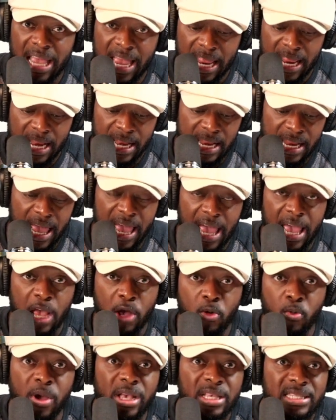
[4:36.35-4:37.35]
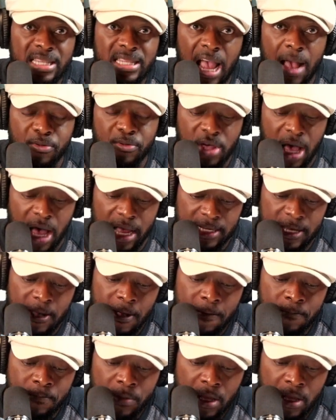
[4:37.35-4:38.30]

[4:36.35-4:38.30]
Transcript: in a quick snapshot.